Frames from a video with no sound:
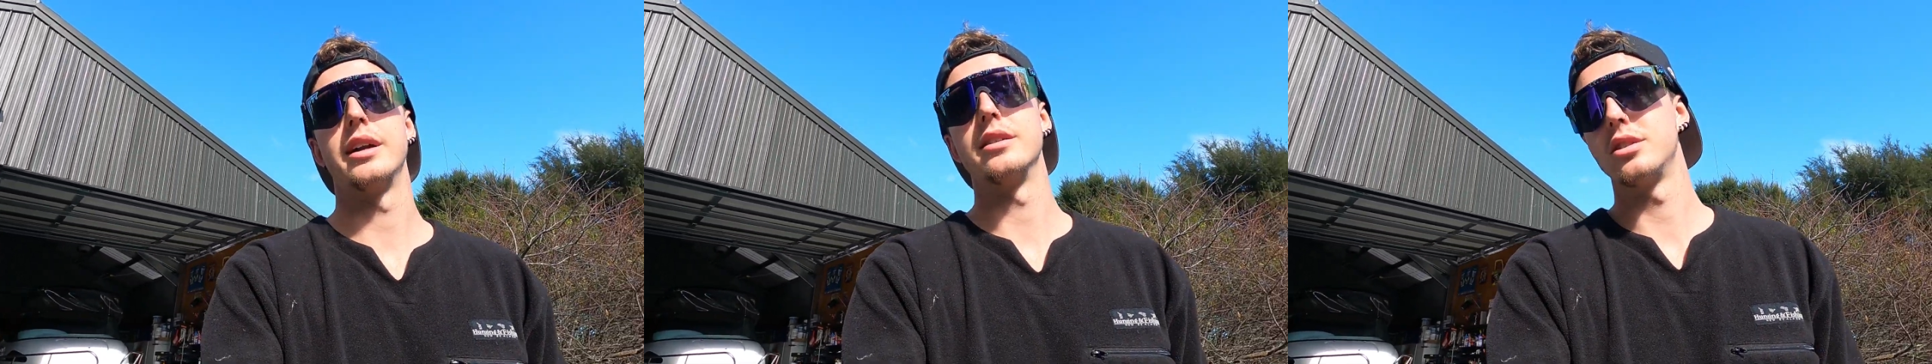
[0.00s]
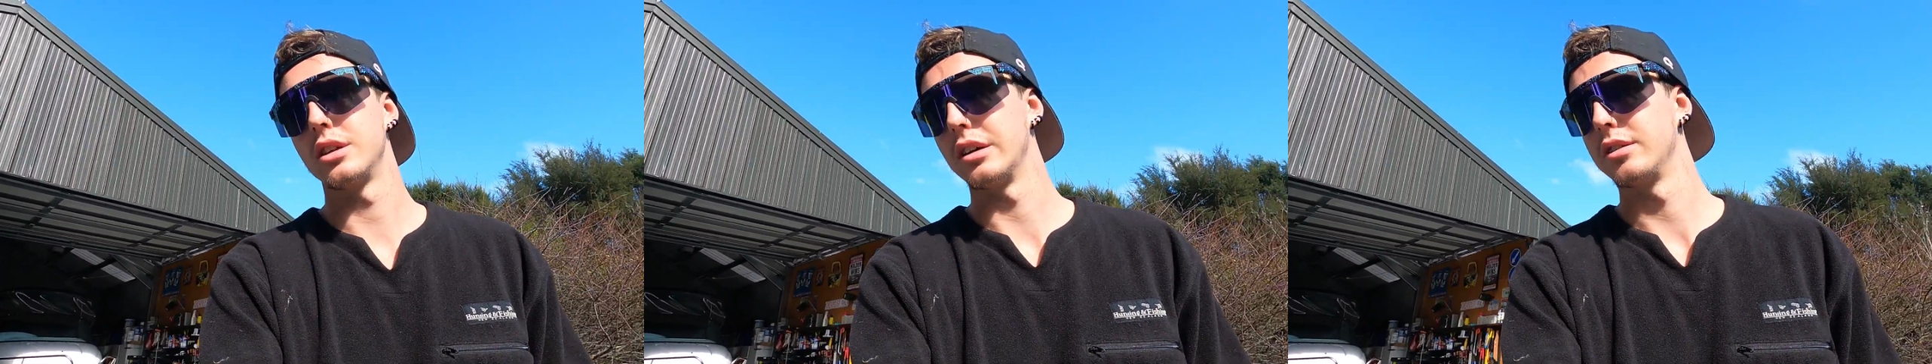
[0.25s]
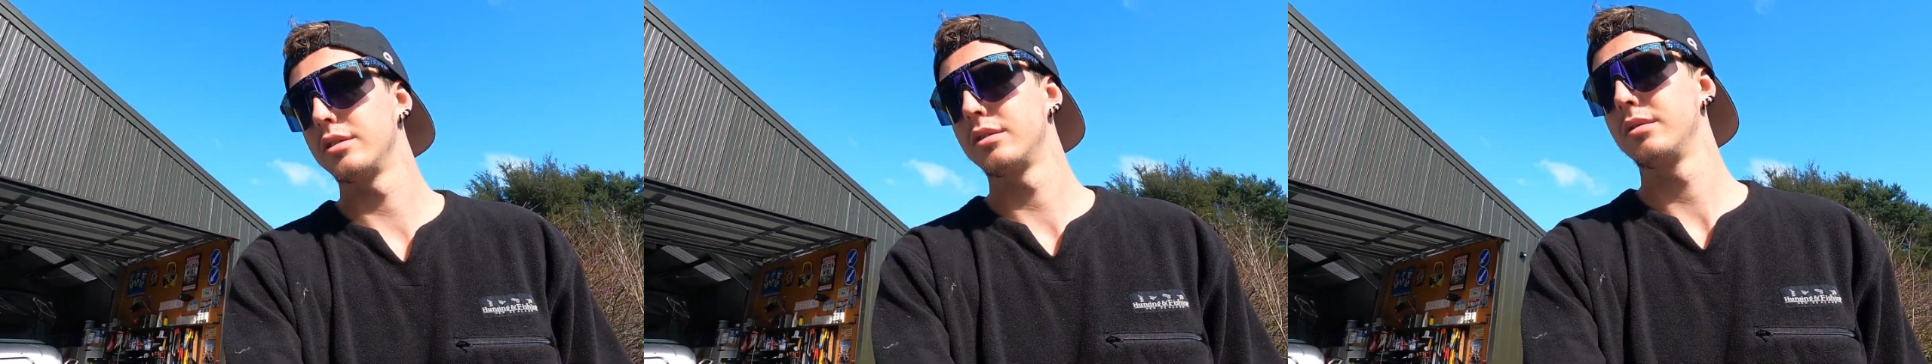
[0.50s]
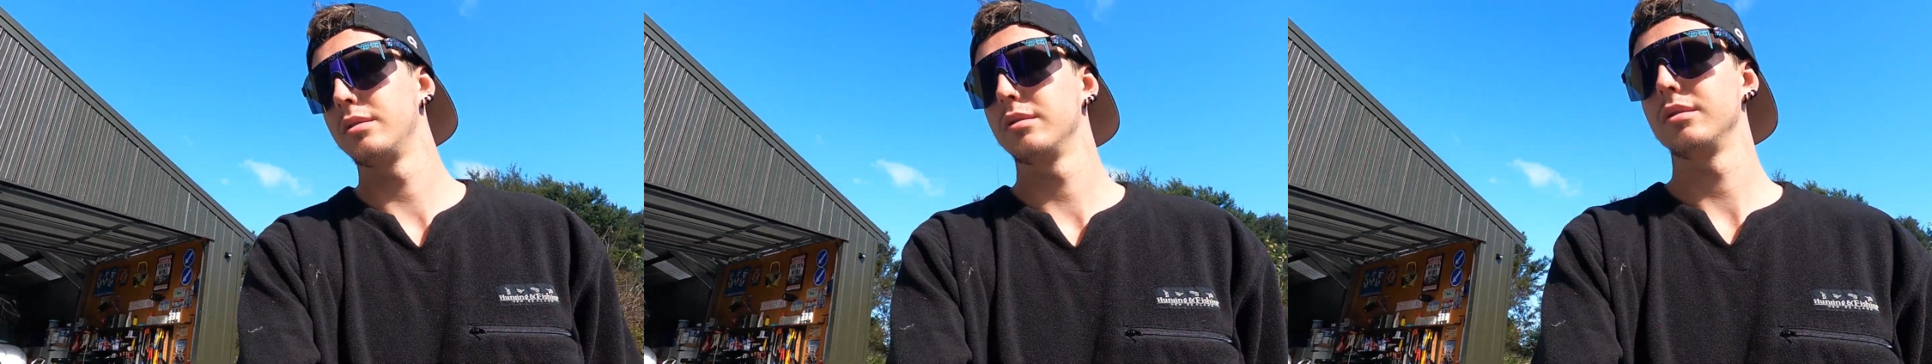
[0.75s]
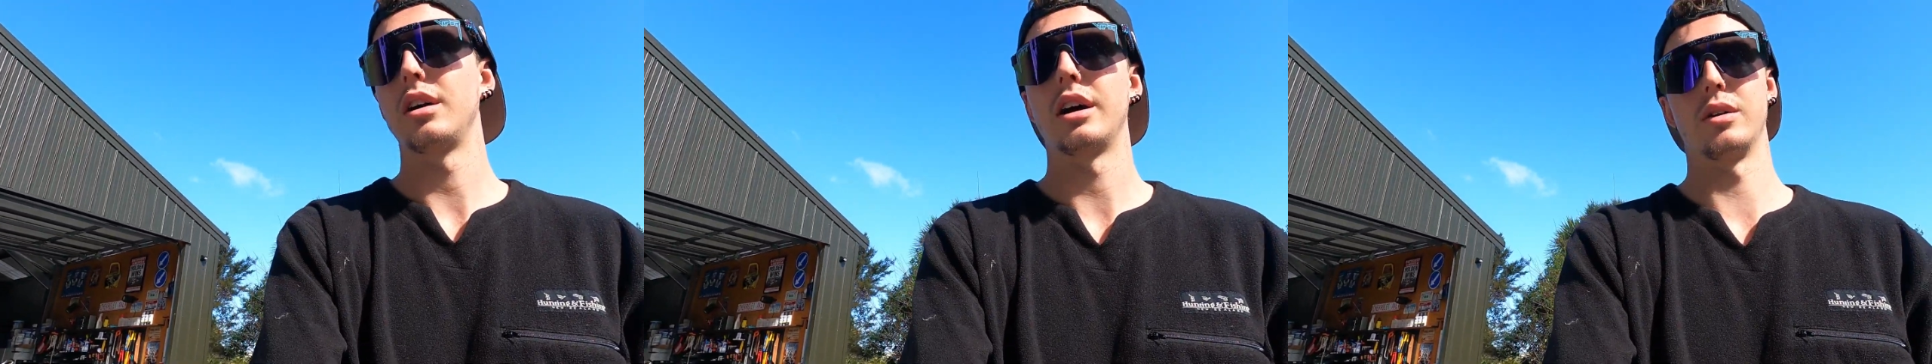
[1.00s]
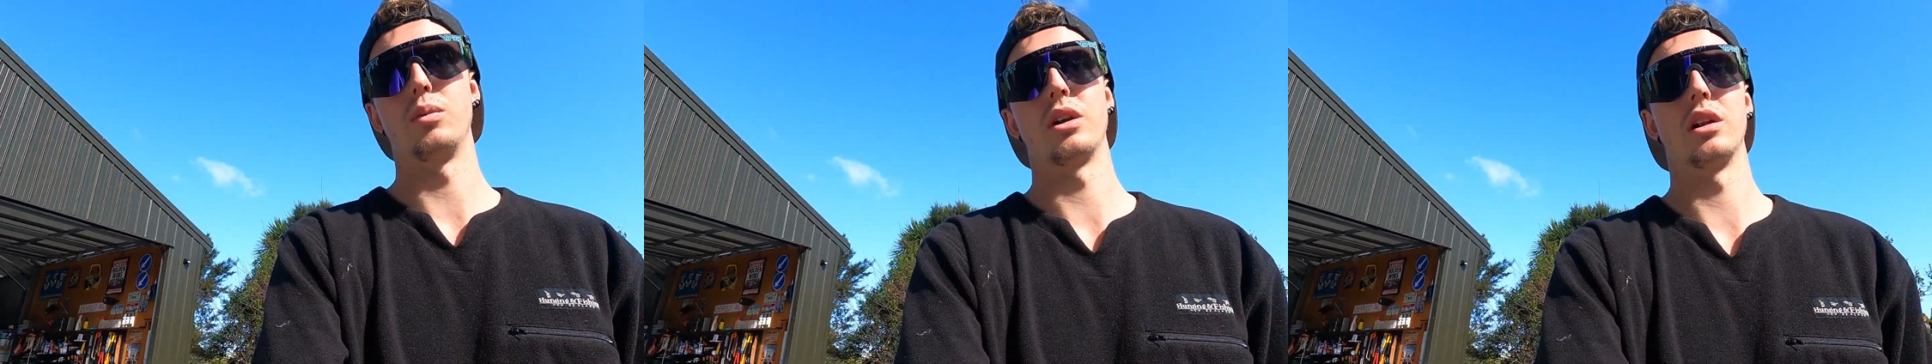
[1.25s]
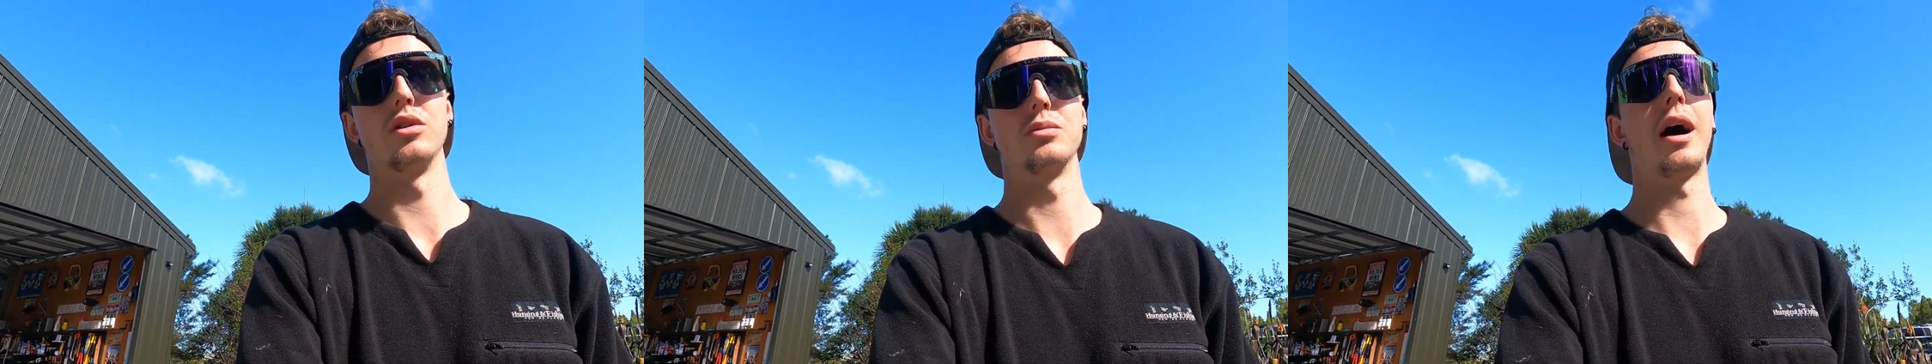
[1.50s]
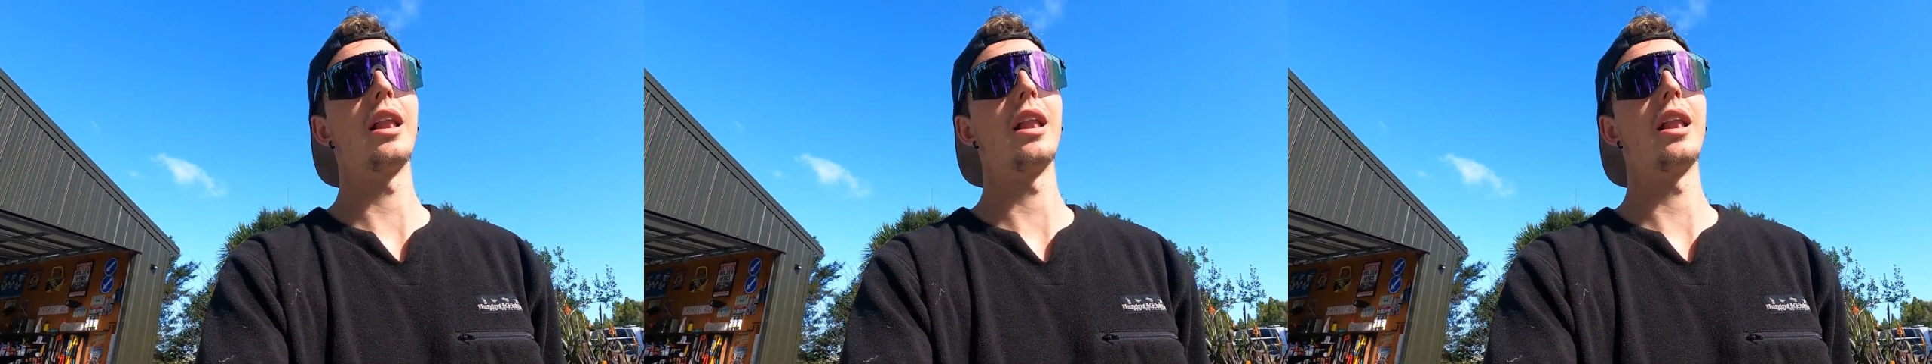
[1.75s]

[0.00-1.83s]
It's just, I don't want to lose my